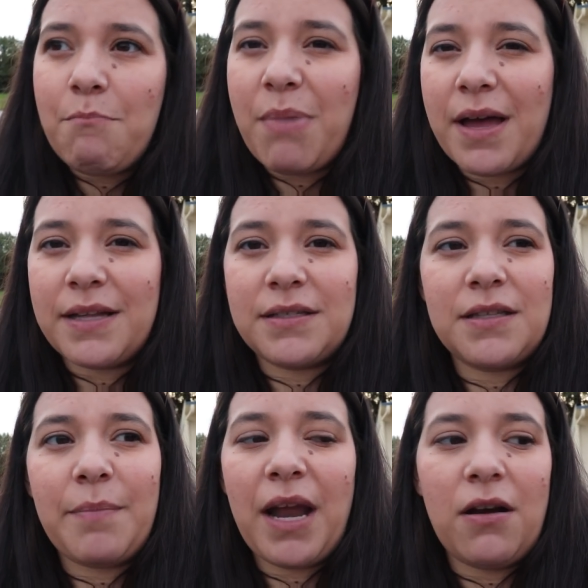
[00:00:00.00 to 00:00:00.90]

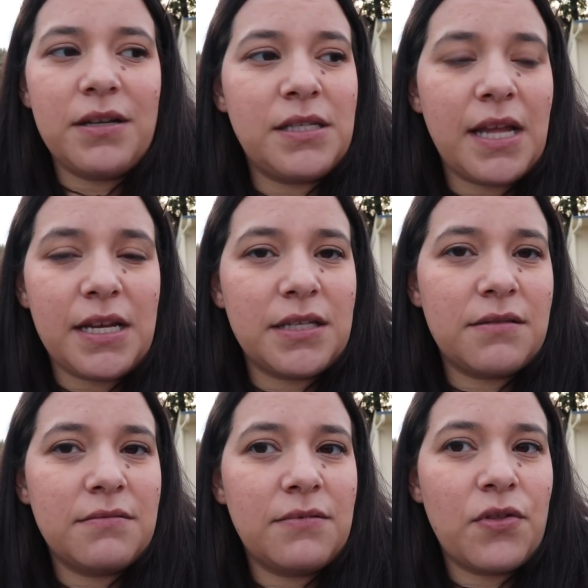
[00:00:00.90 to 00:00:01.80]
but the parents, they
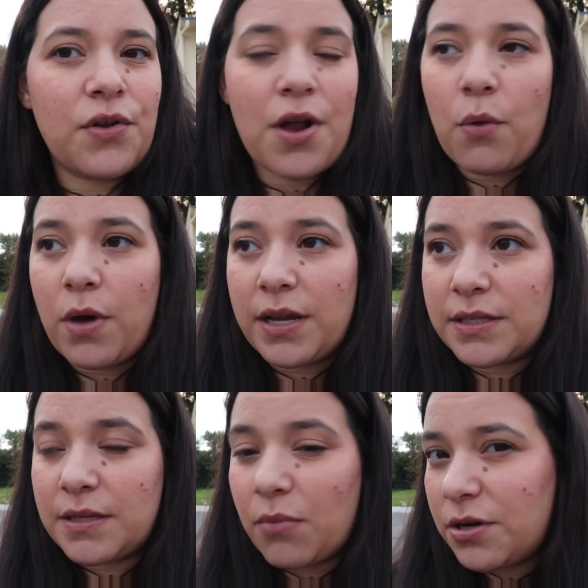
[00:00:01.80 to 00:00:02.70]
just, they're not wanting
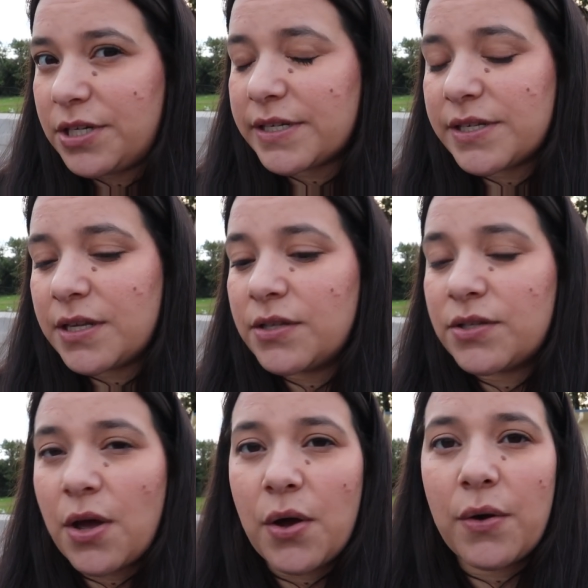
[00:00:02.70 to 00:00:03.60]
to purchase.
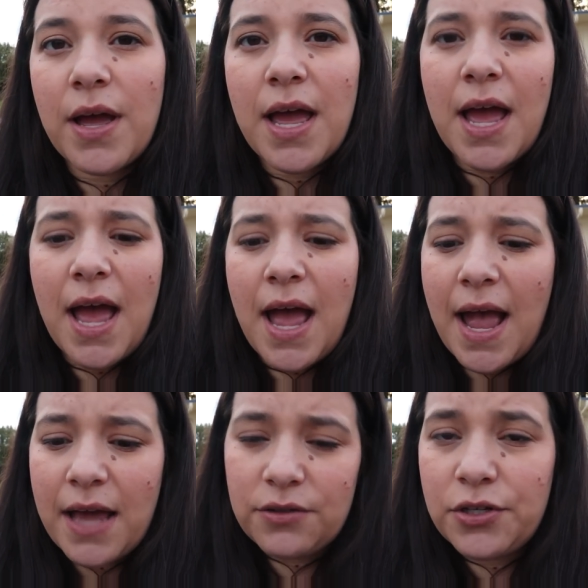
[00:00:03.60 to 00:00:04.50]
So
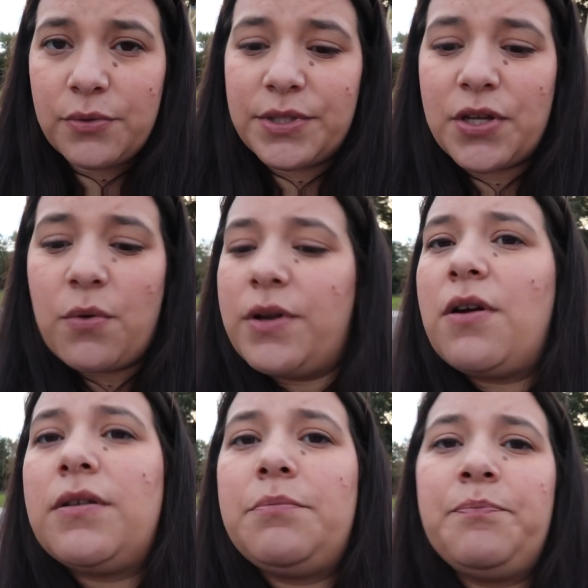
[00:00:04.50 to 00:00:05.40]
I don't know what's going
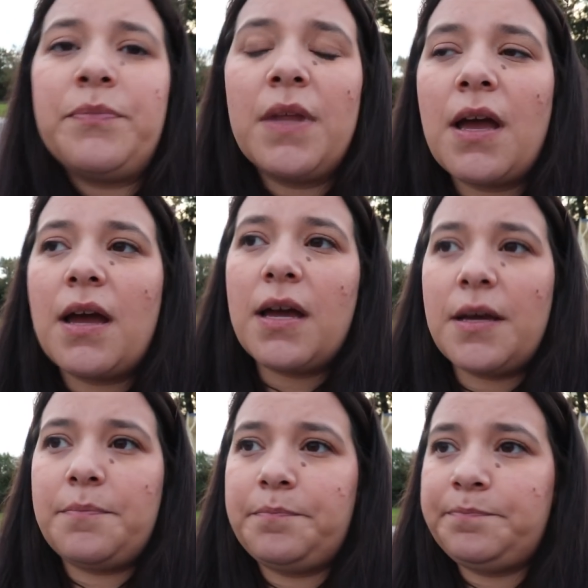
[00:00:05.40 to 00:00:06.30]
on.
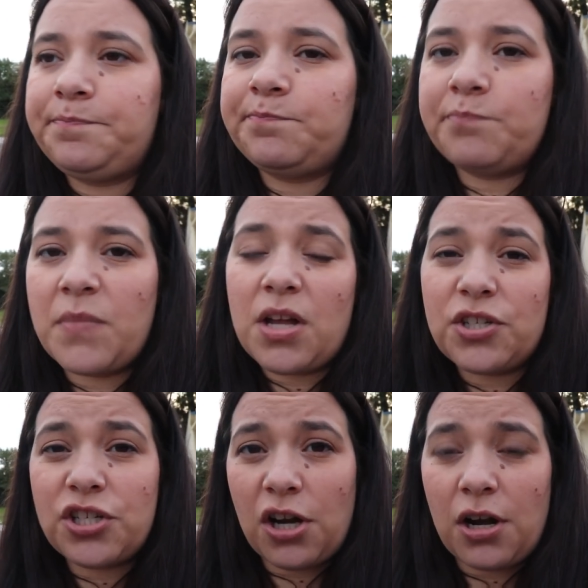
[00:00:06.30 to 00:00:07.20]
Um,
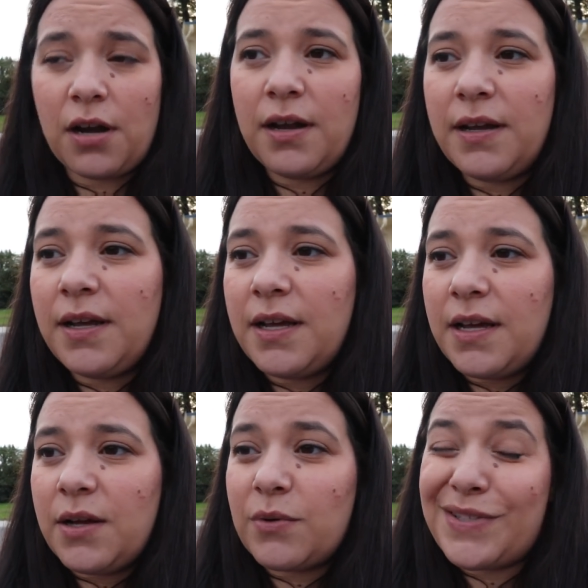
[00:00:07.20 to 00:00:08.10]
not sure.
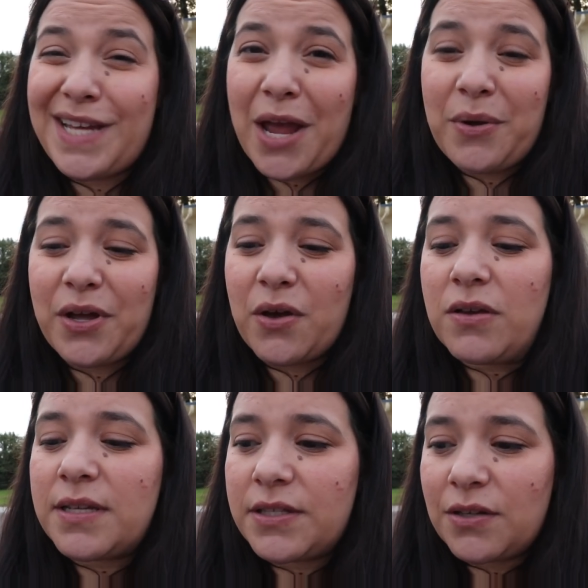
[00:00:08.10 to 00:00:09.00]
We'll see how it
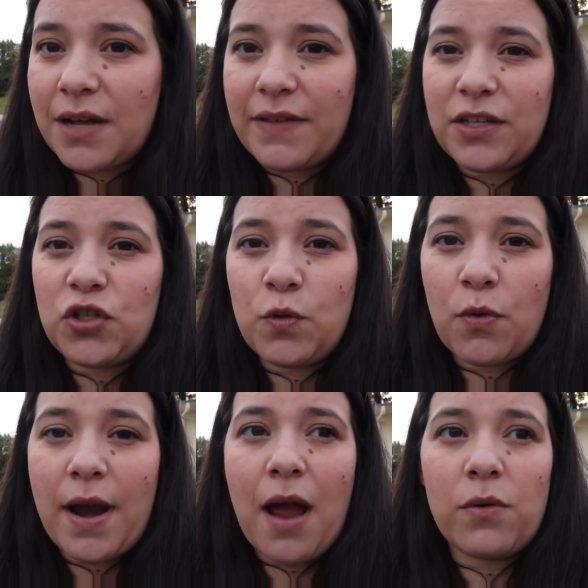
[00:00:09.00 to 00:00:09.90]
goes. I still have like two
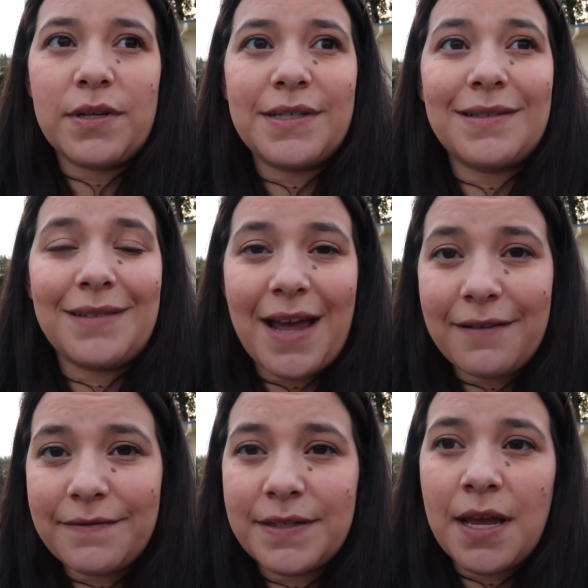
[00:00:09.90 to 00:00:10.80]
more hours
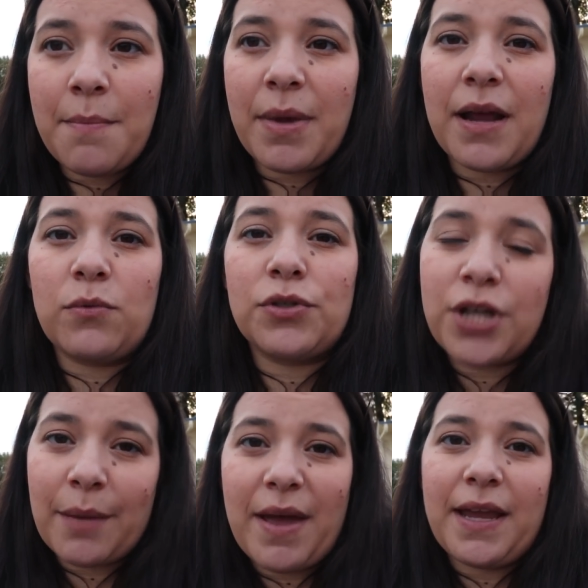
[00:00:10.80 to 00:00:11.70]
left, but I will
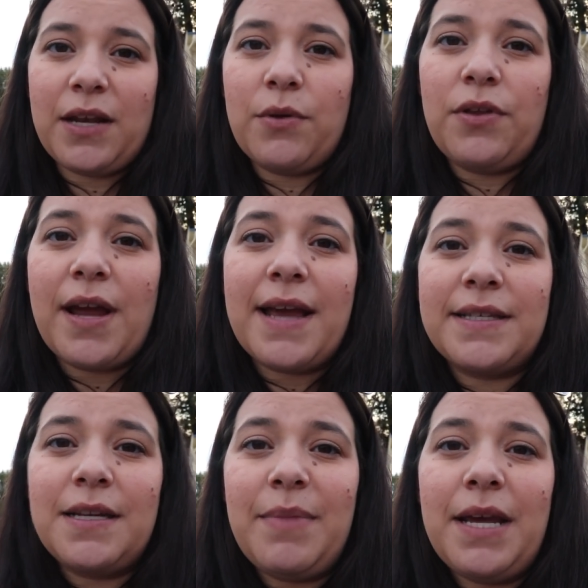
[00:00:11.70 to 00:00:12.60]
check back in with you
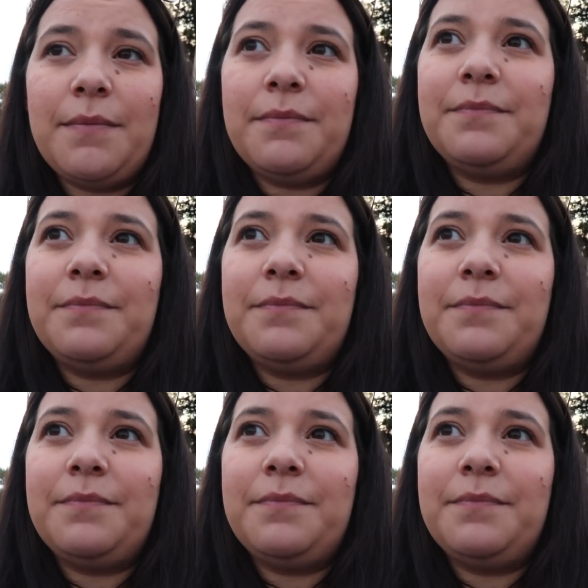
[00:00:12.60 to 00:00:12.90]
guys in a bit.